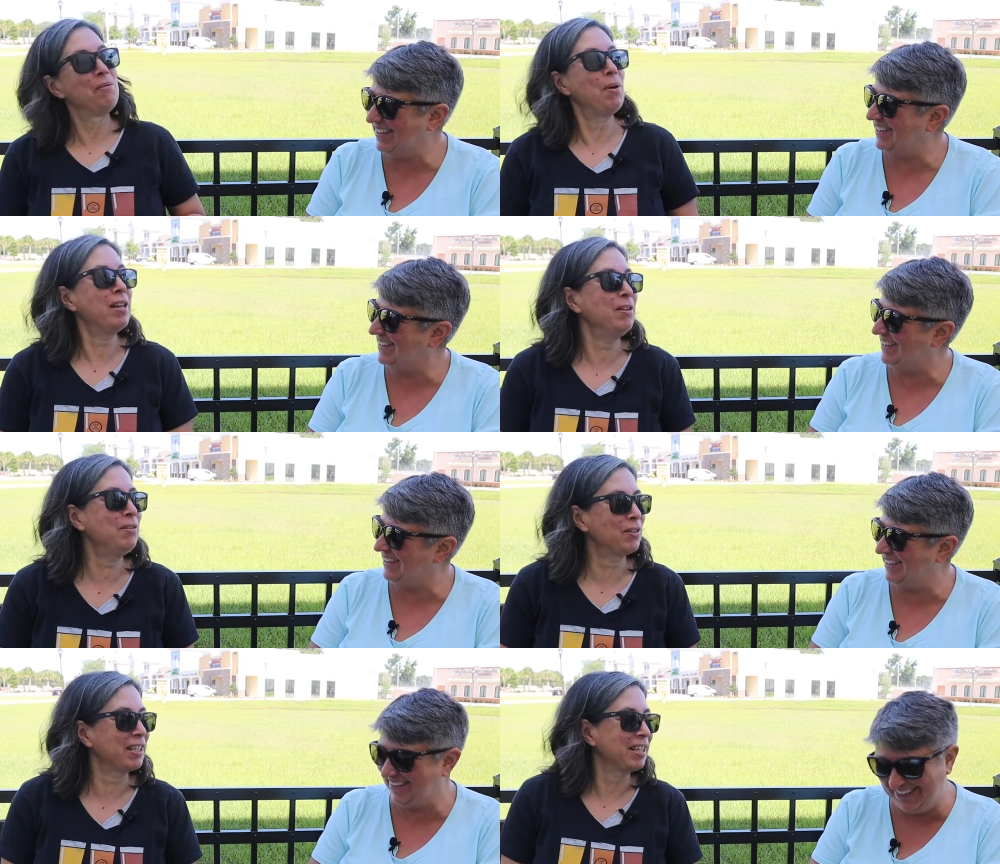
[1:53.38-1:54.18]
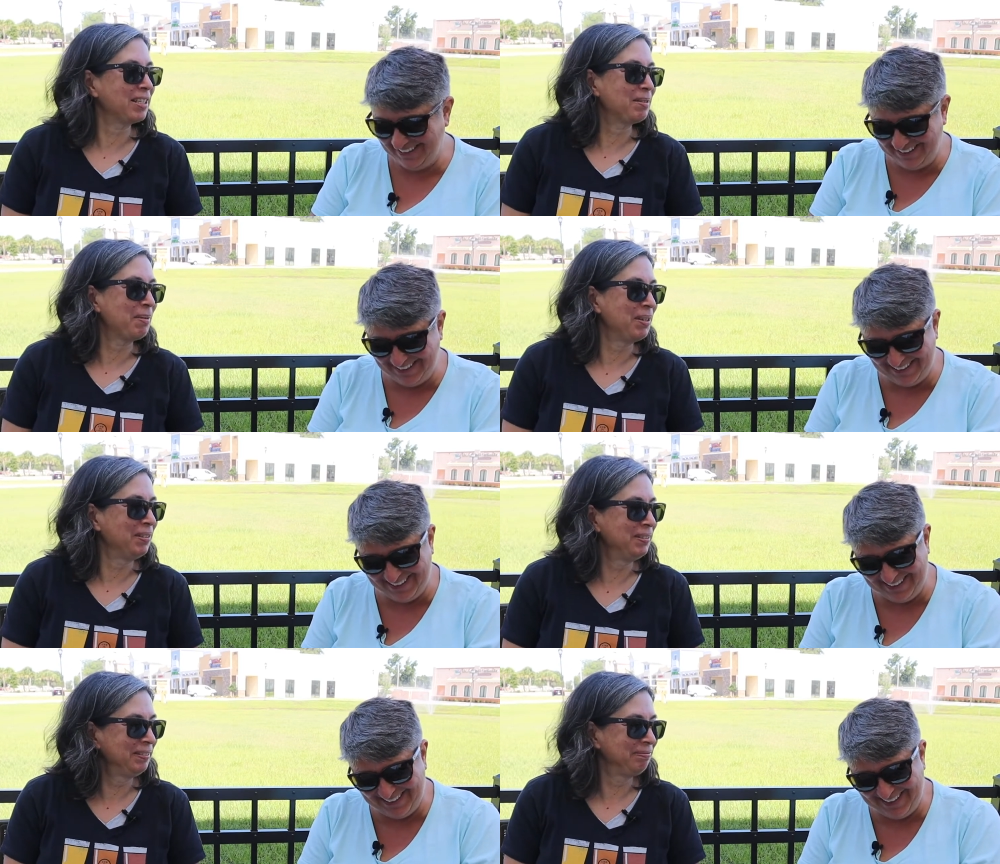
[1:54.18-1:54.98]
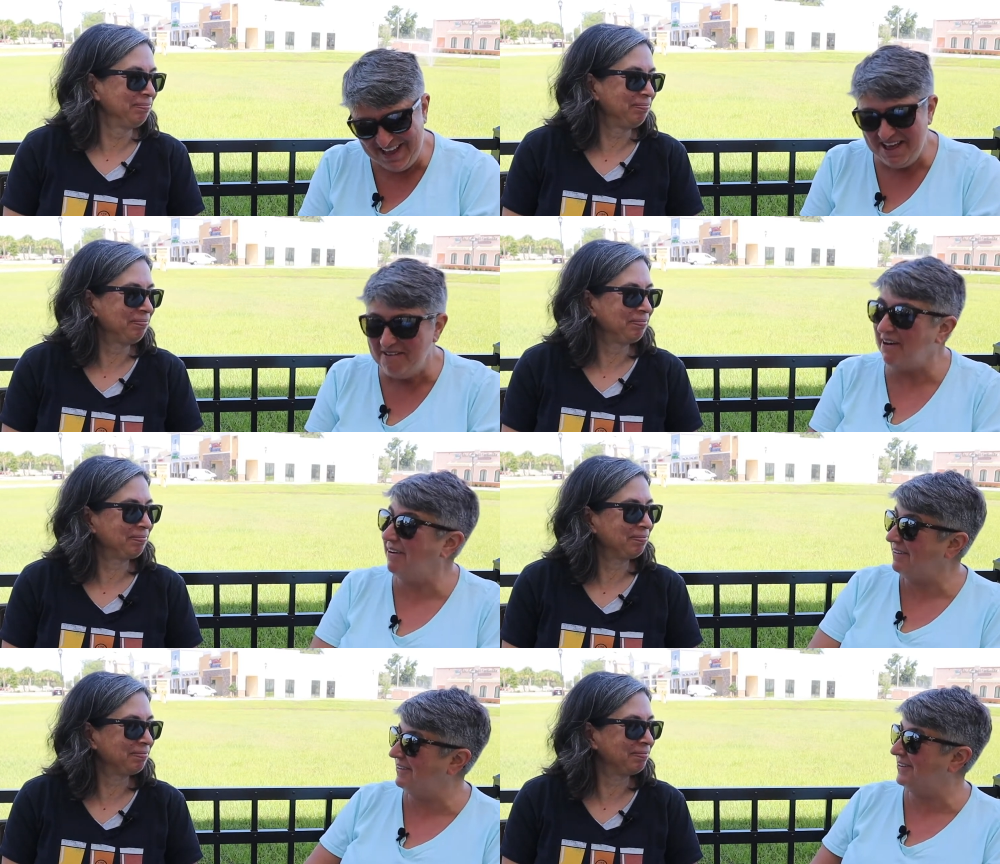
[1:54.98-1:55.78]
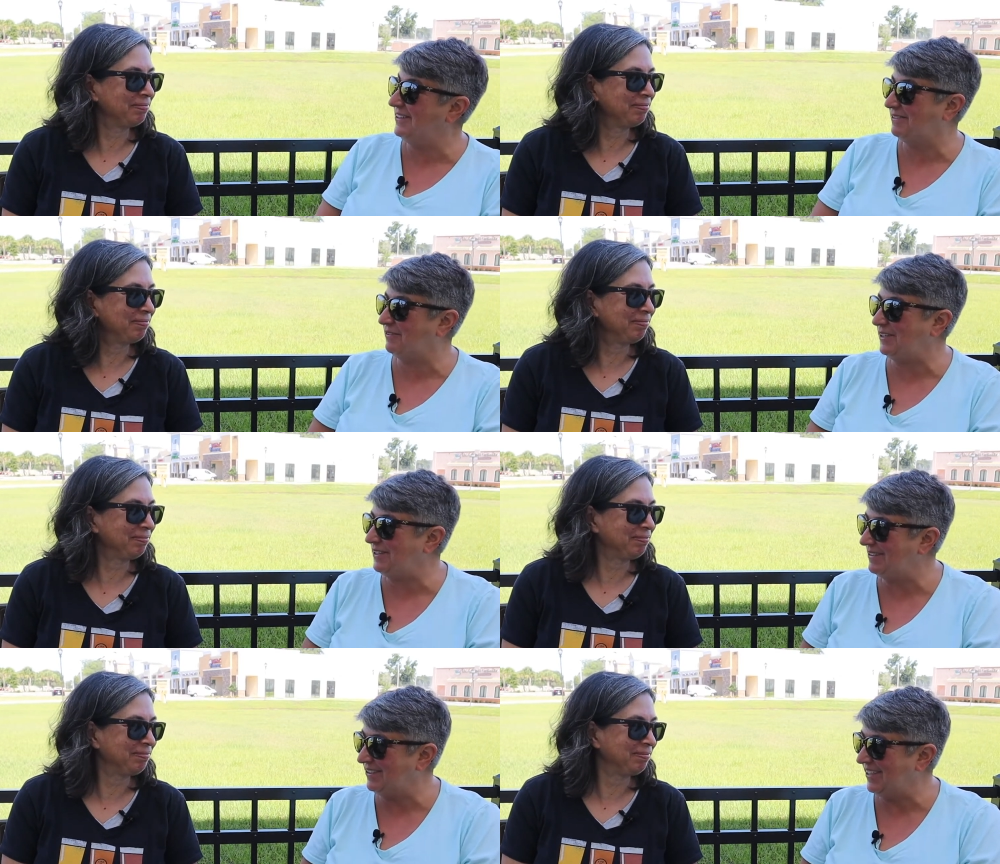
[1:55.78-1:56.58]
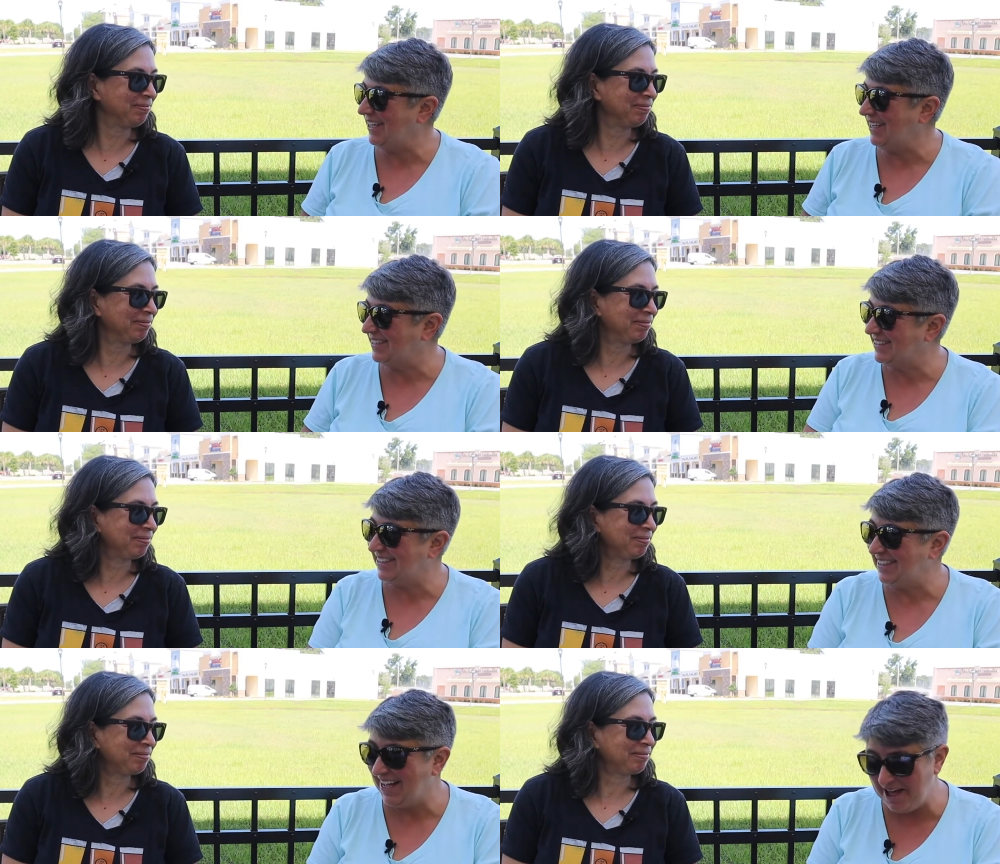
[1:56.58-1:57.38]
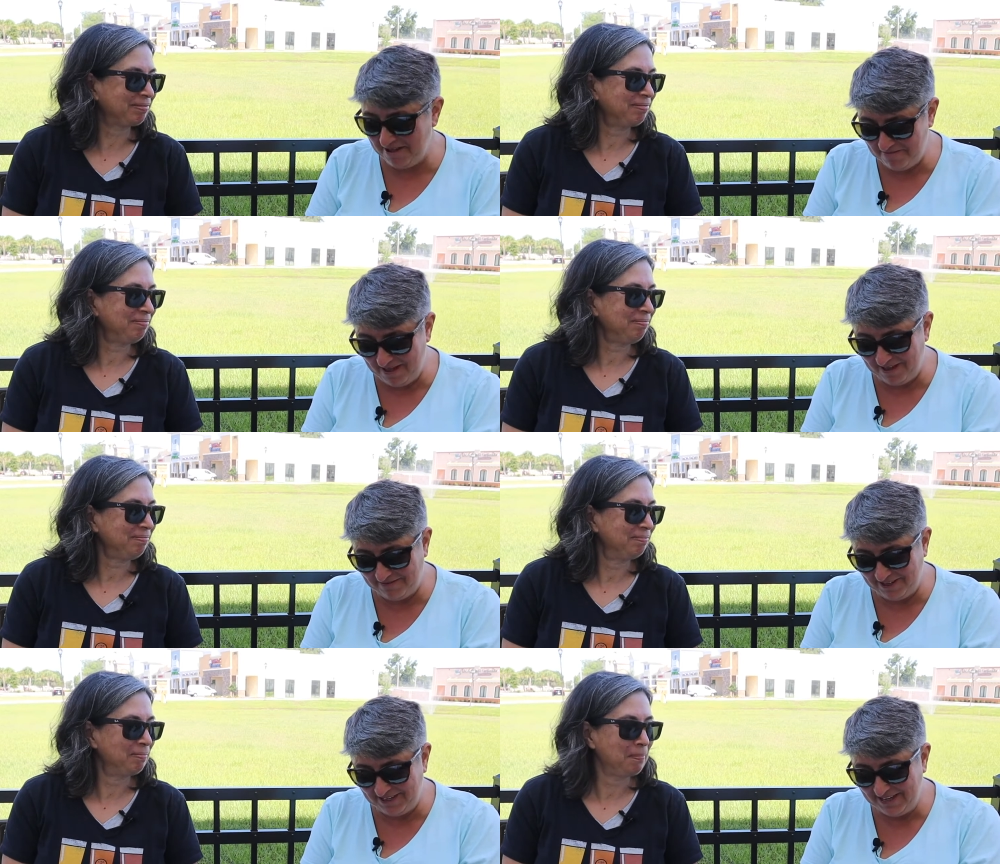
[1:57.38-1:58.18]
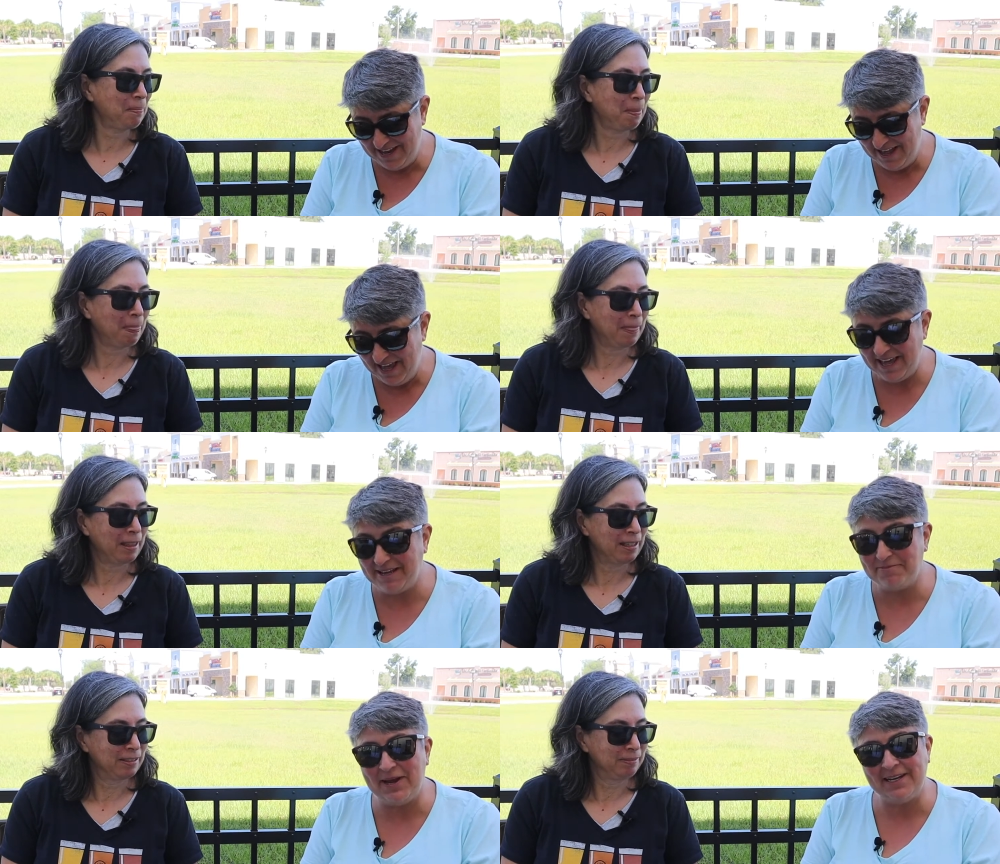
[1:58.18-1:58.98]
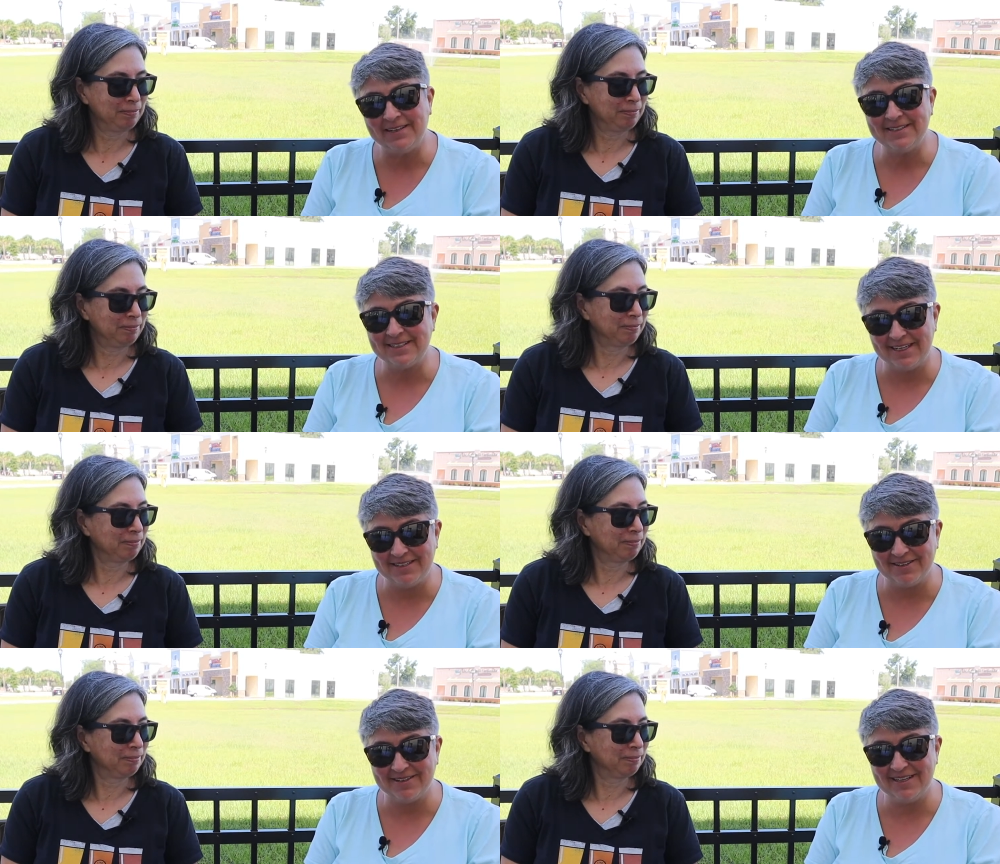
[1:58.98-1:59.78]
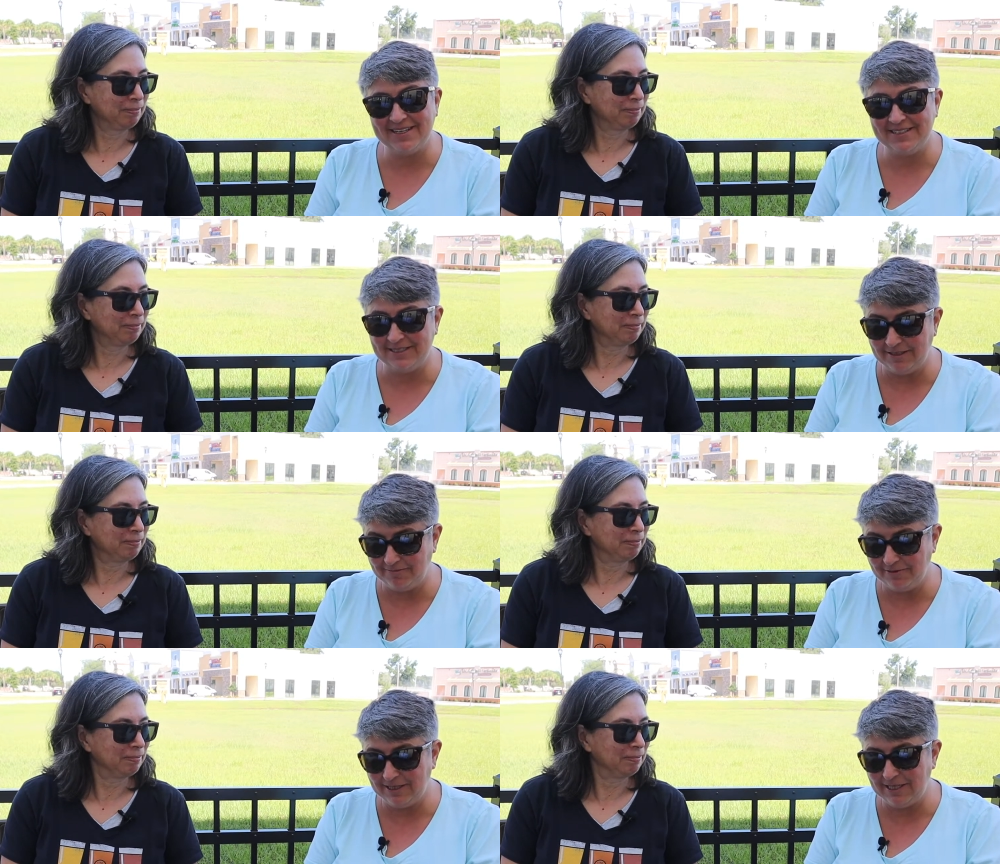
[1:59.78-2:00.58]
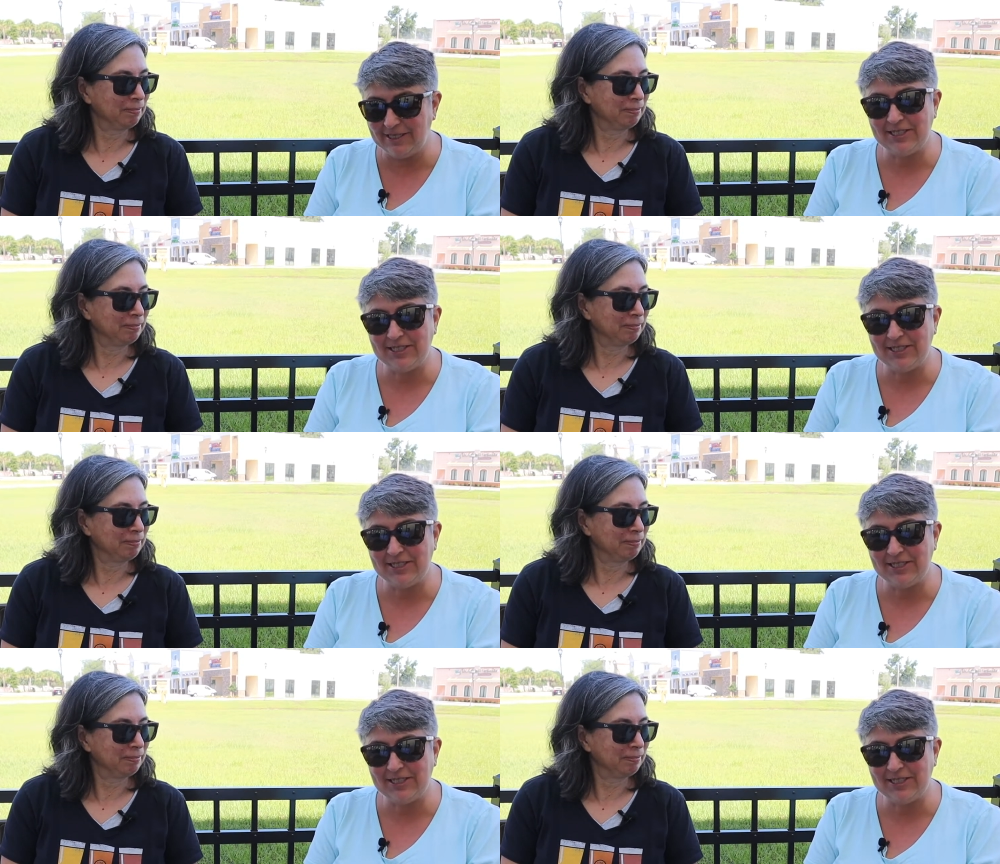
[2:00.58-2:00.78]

Speaker 1: what are you drinking, Simone?
Speaker 2: Oh, it's funny you should ask. I'm having a pear cider that is done with